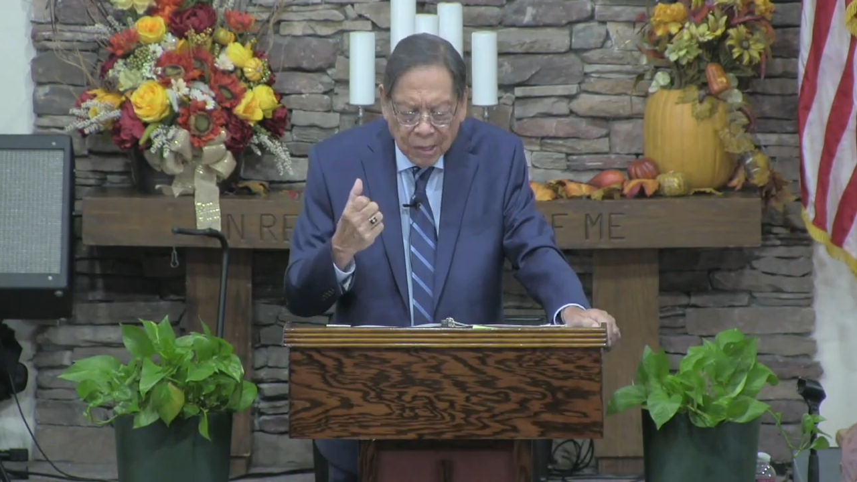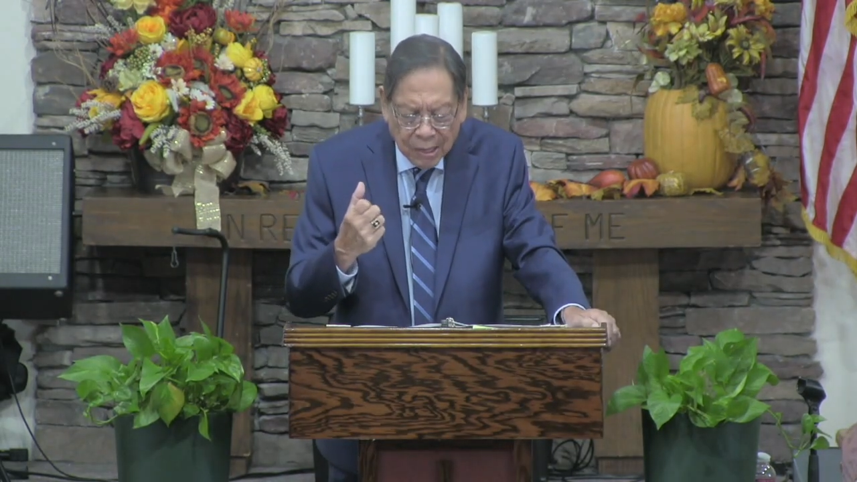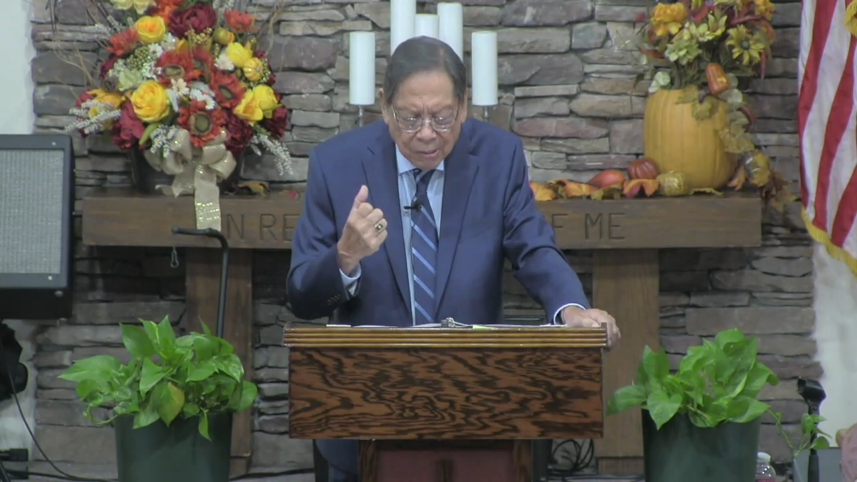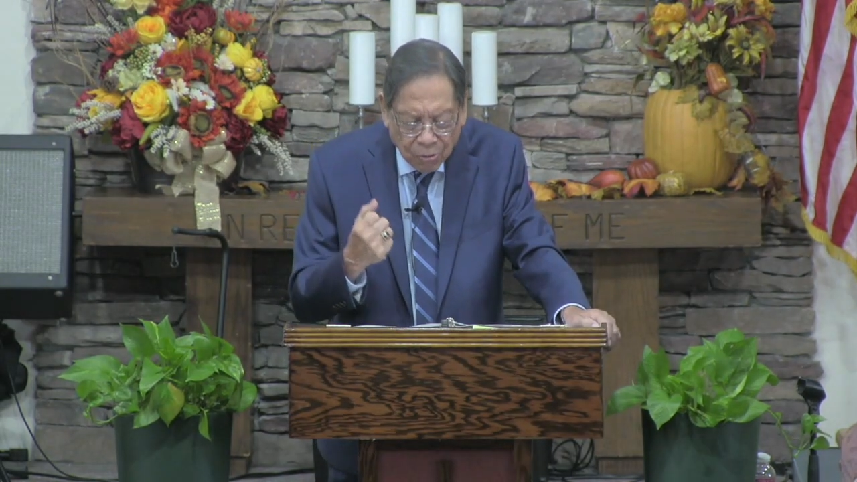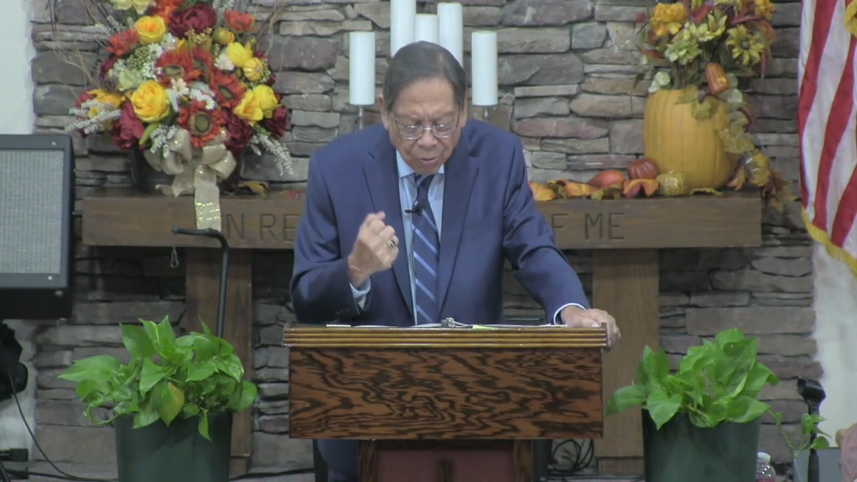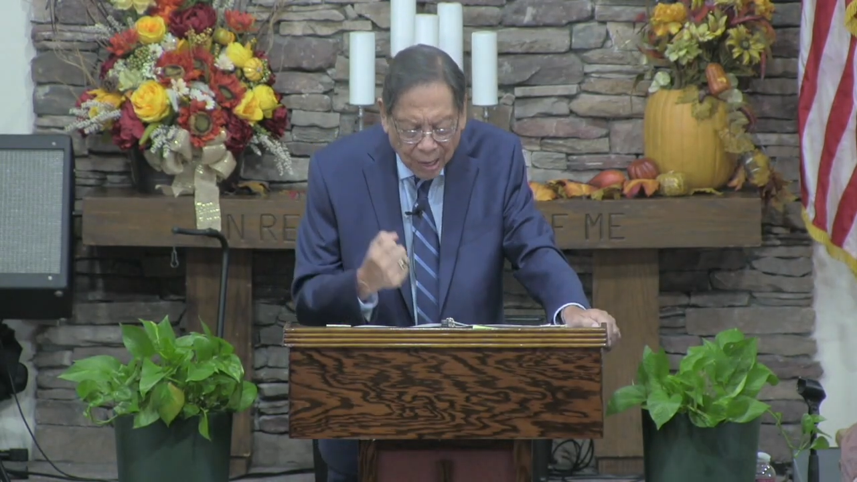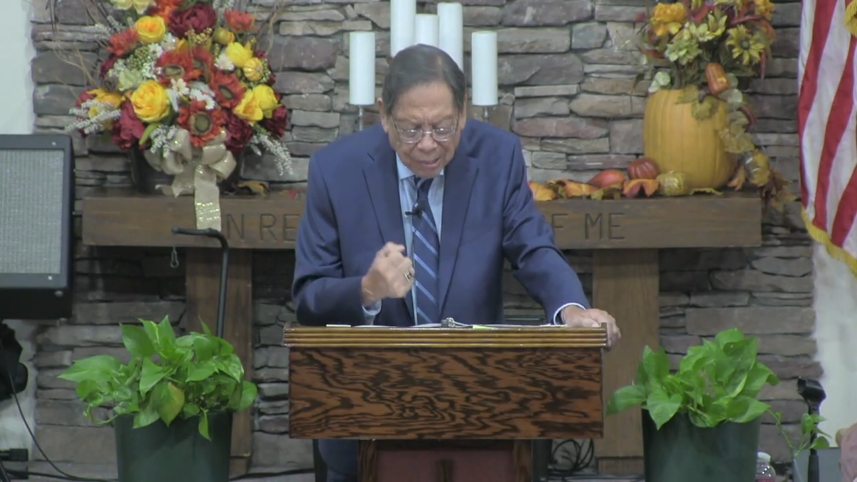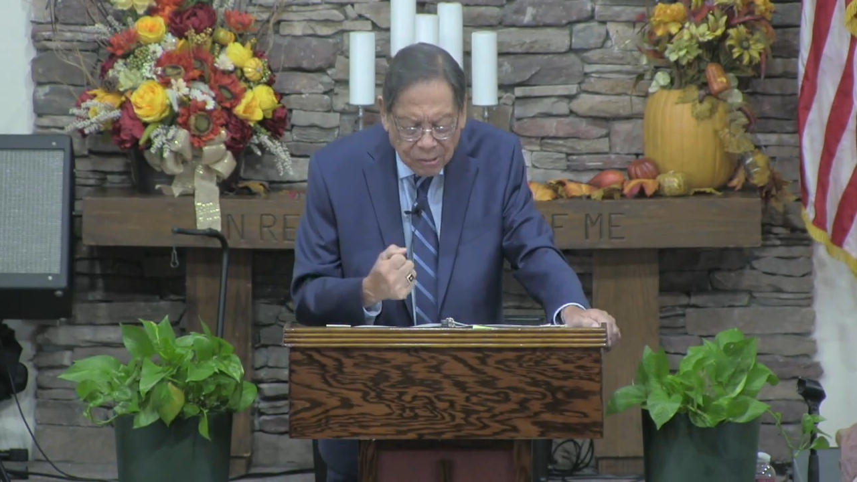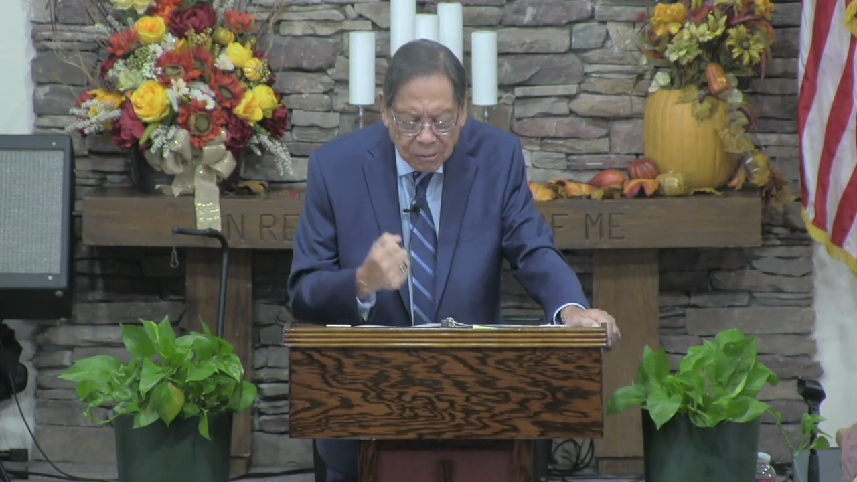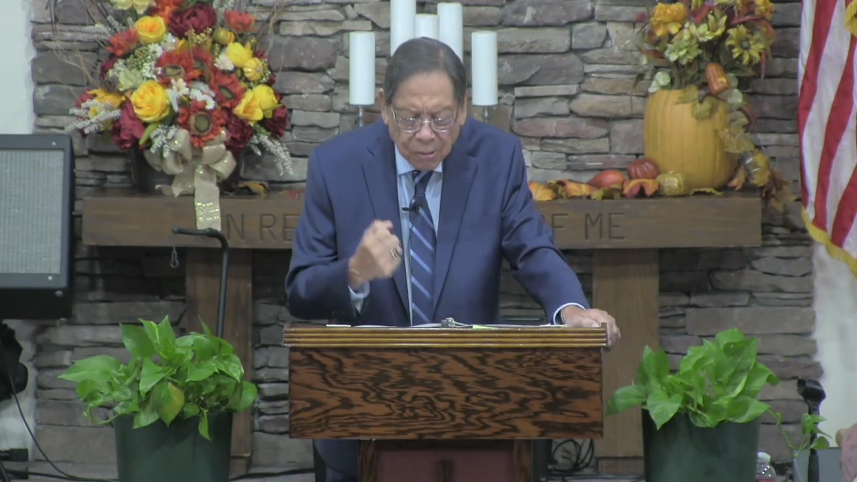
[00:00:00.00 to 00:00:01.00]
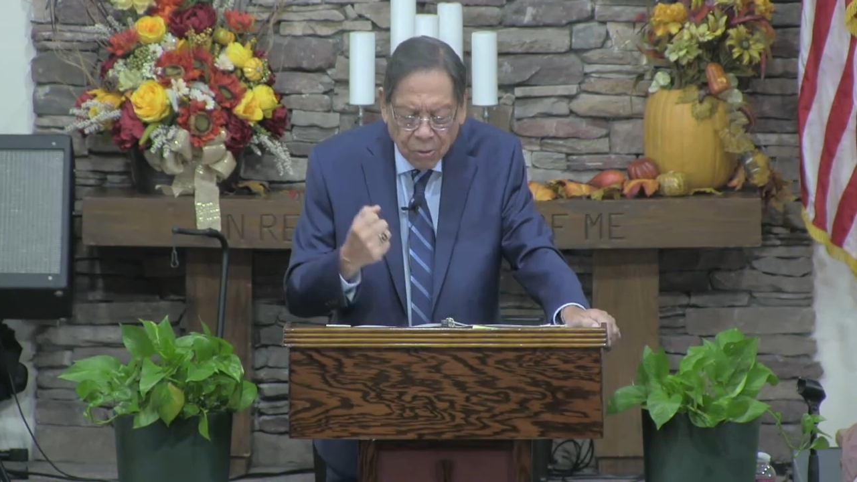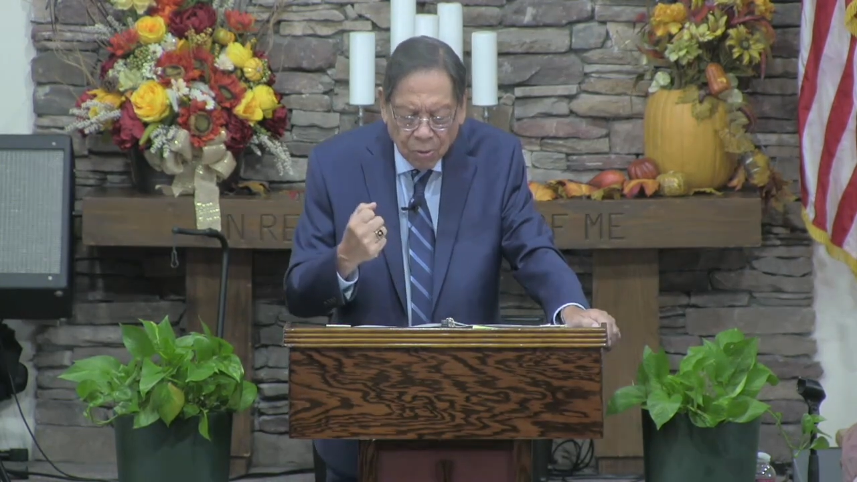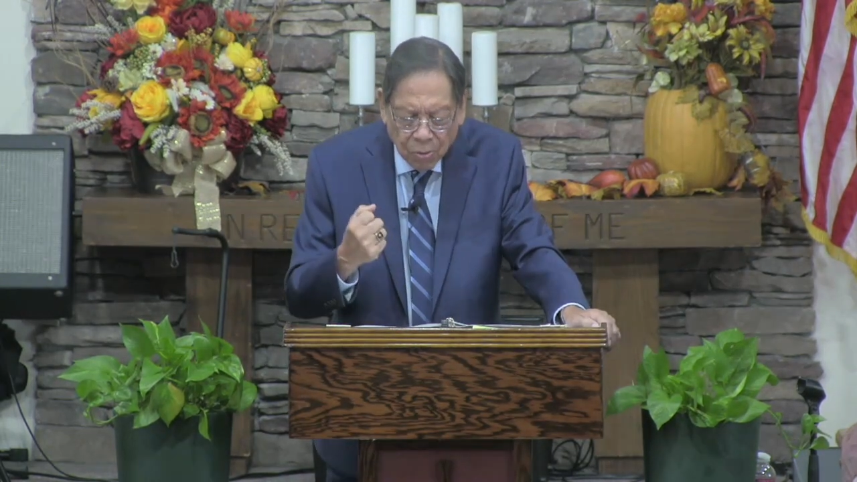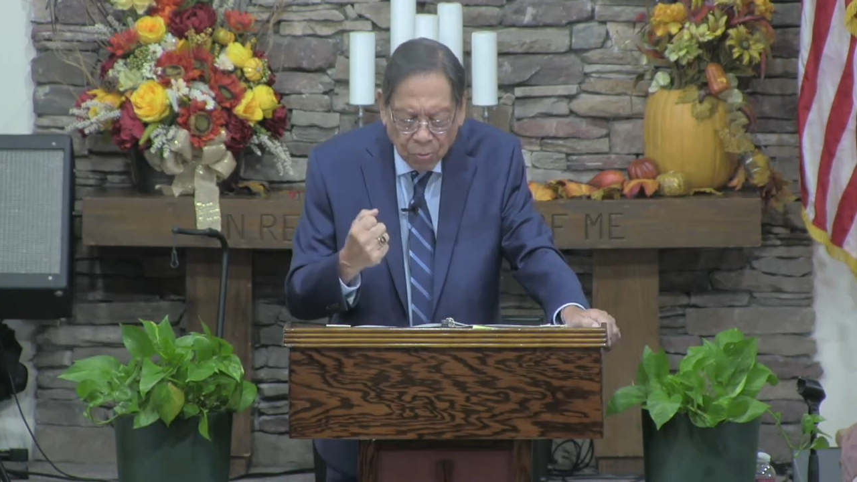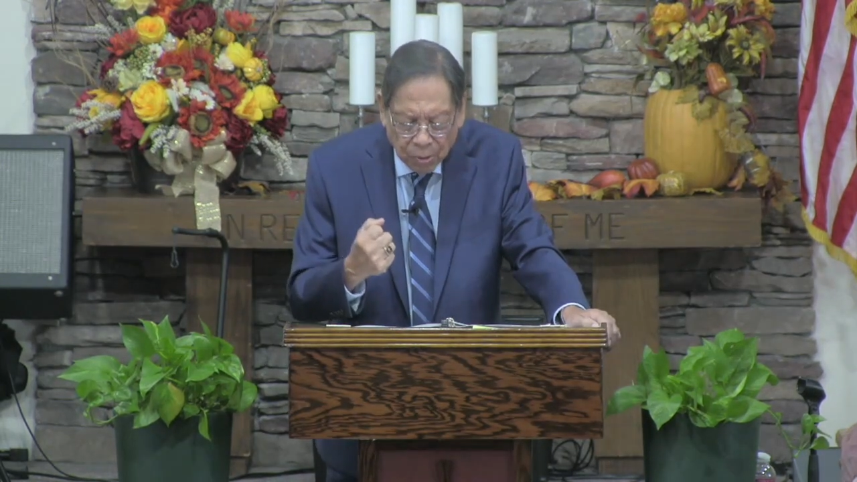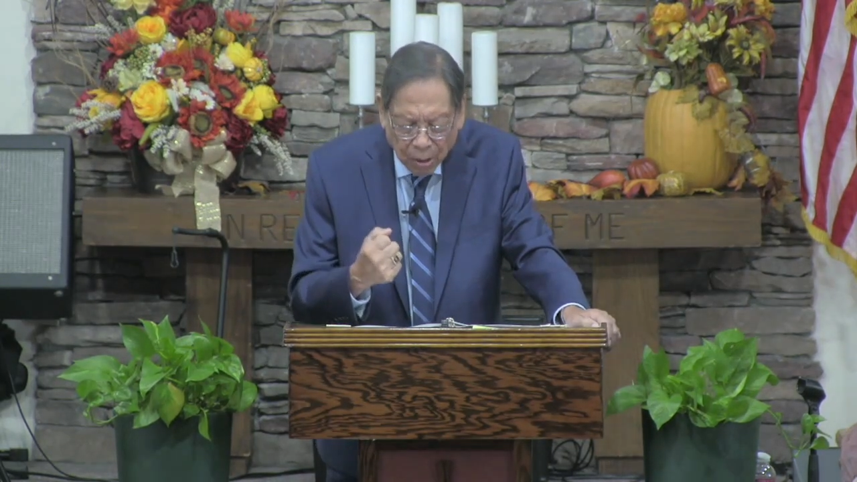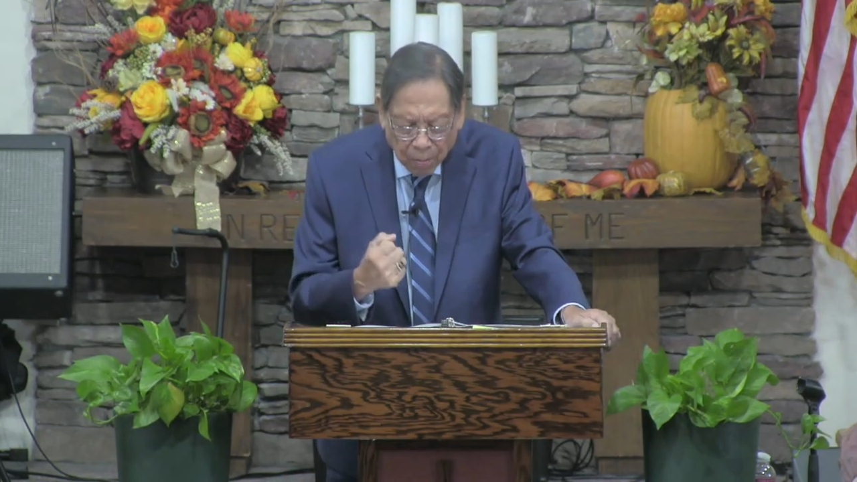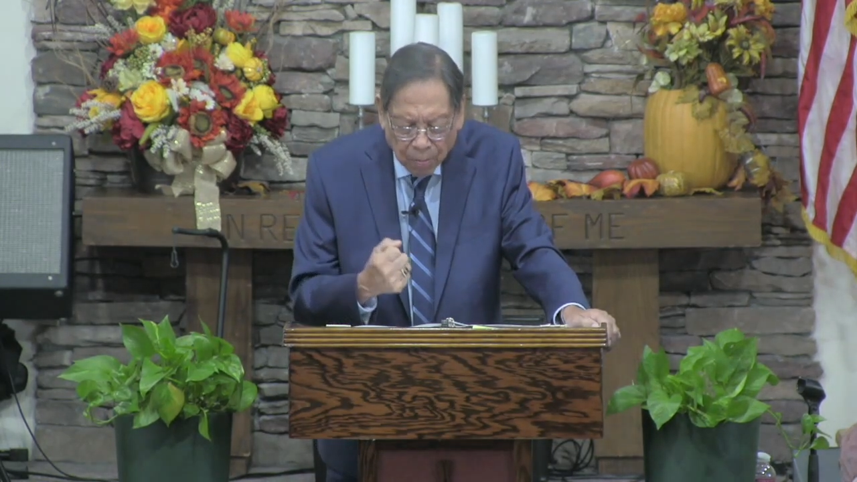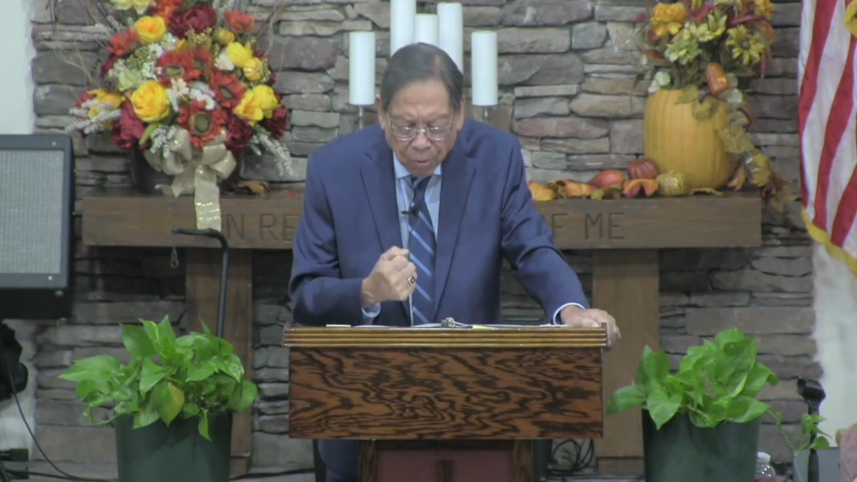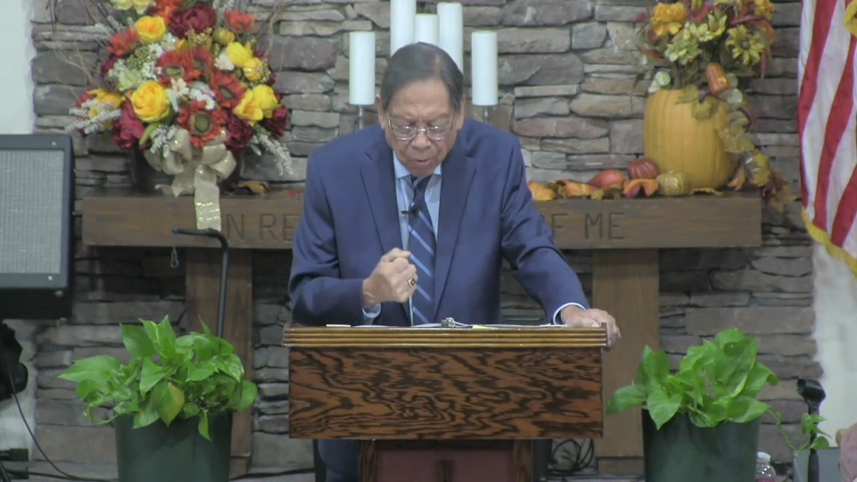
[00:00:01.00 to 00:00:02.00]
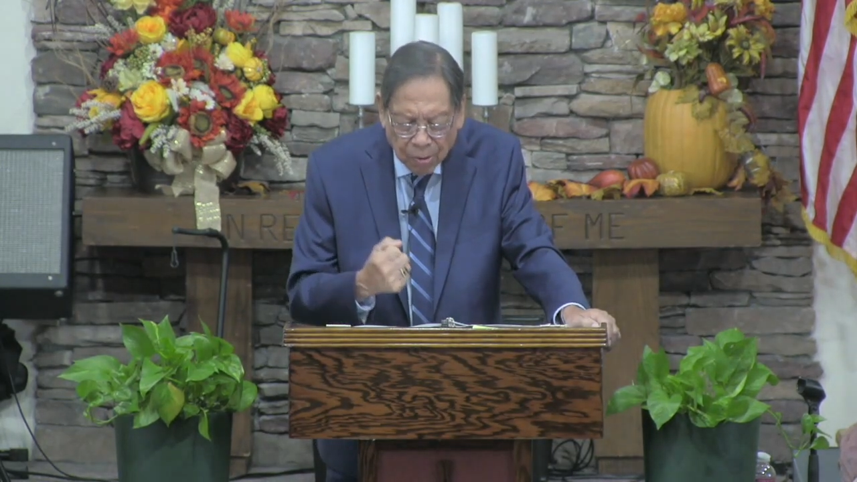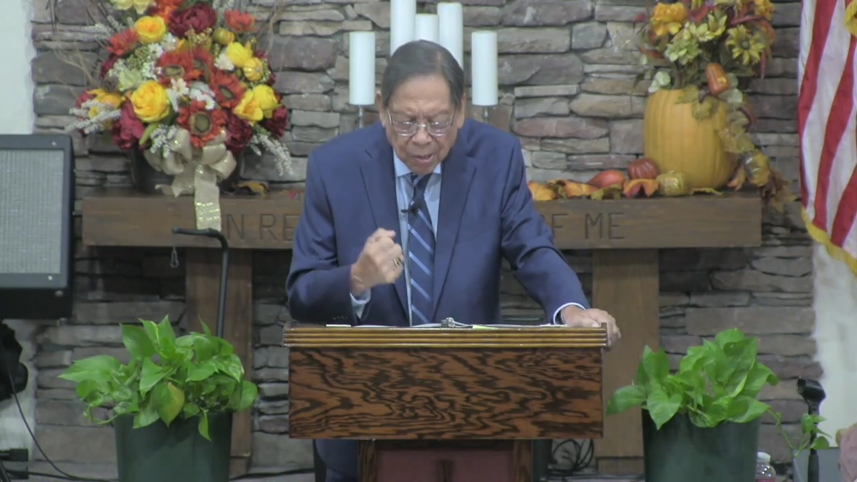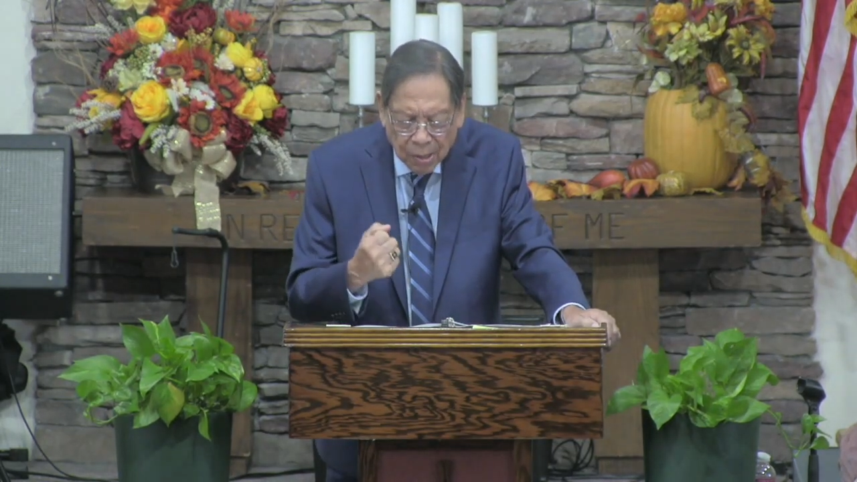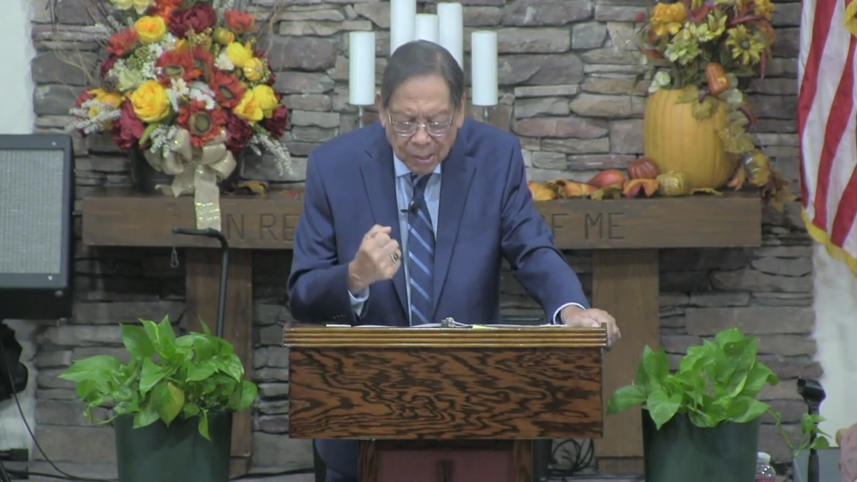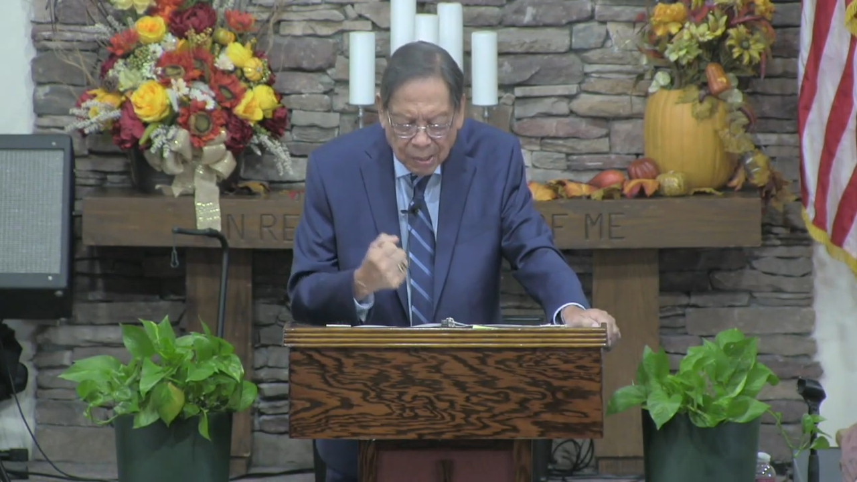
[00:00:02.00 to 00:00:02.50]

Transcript: In Christ, we are more